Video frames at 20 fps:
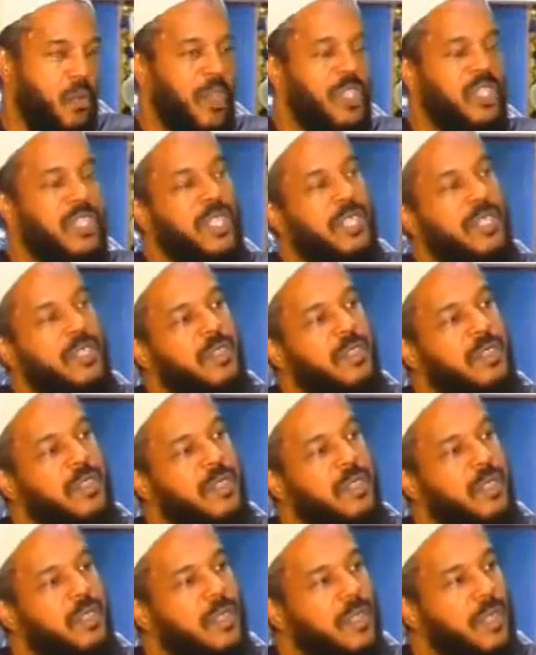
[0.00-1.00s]
which
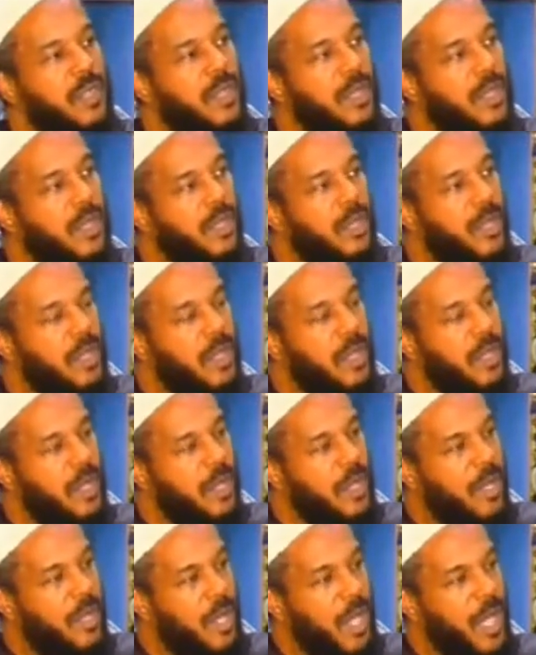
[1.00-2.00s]
is
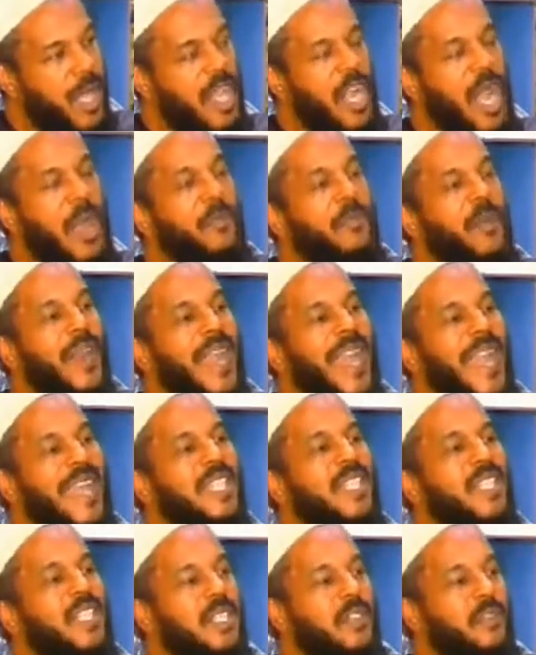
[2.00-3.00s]
a
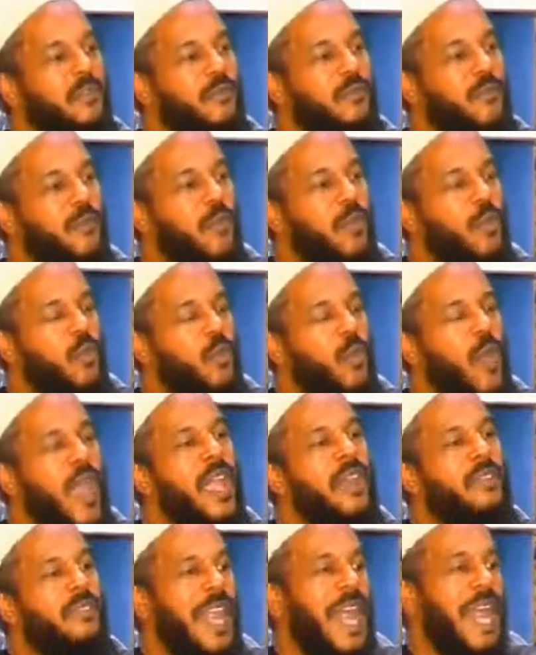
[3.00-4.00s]
comprehensive
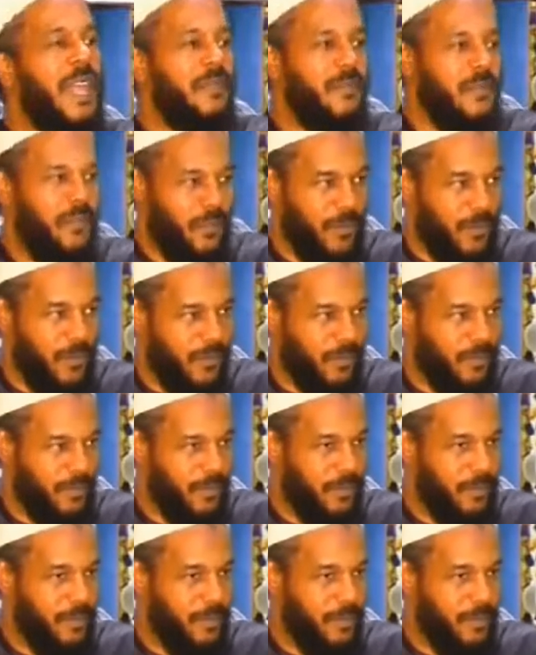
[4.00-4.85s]
way of life,